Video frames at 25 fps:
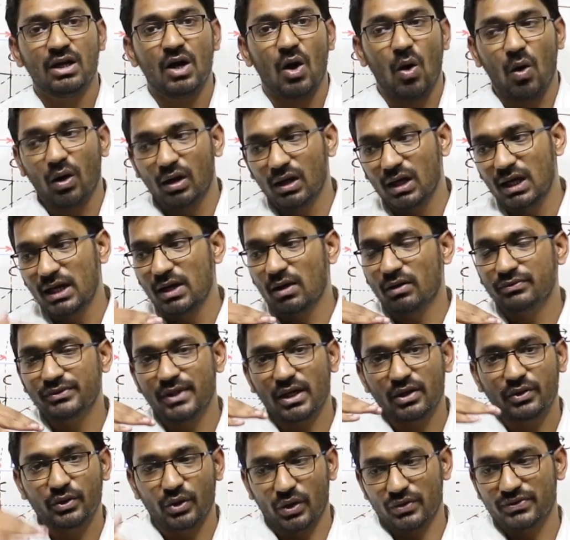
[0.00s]
Only on
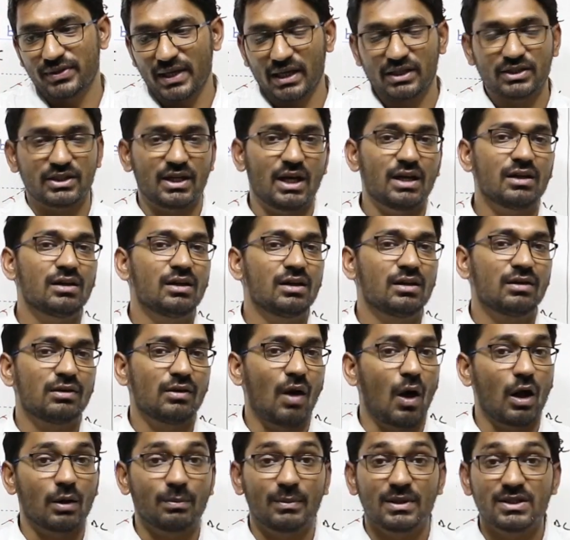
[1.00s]
the cross section
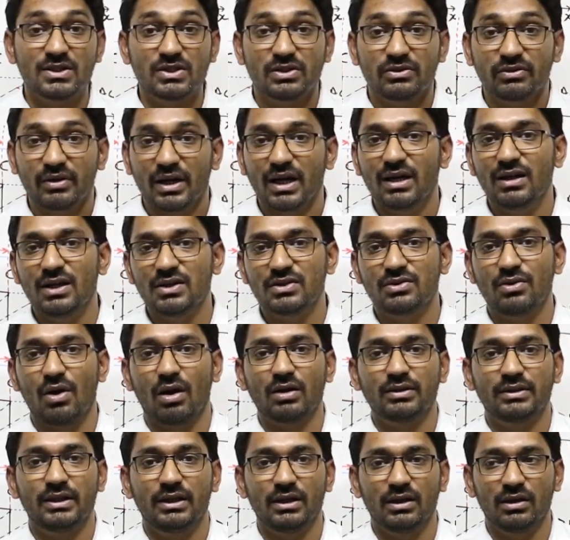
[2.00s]
normal strain is
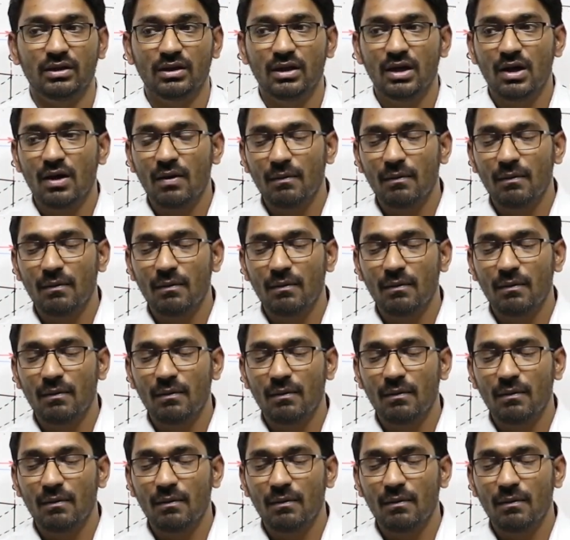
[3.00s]
not there,